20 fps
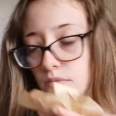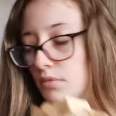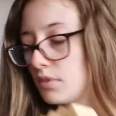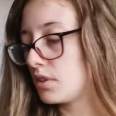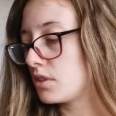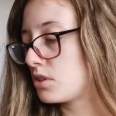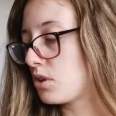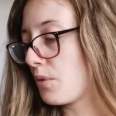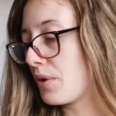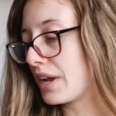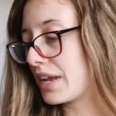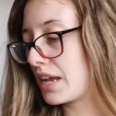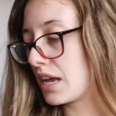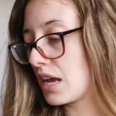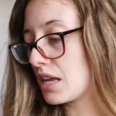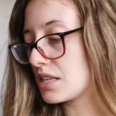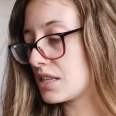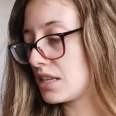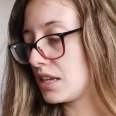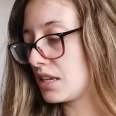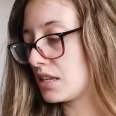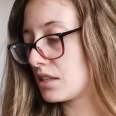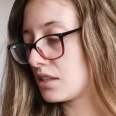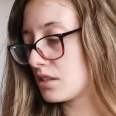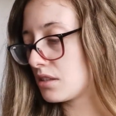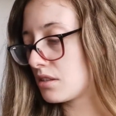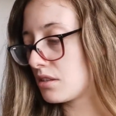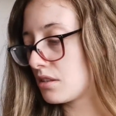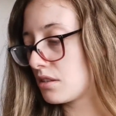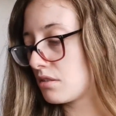So I guess
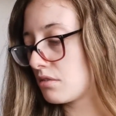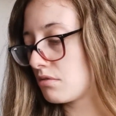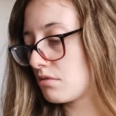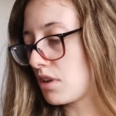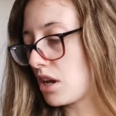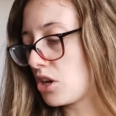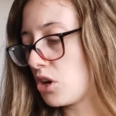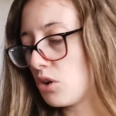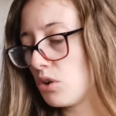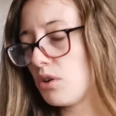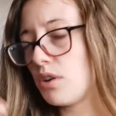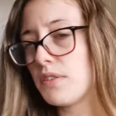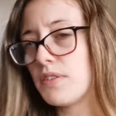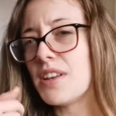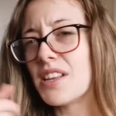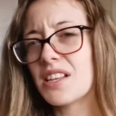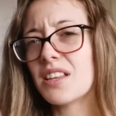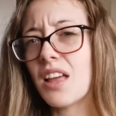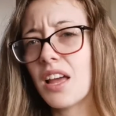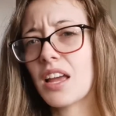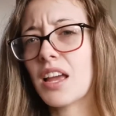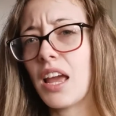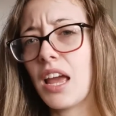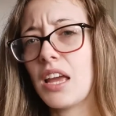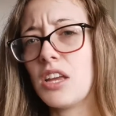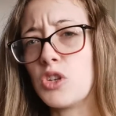it's, I don't know if it's like a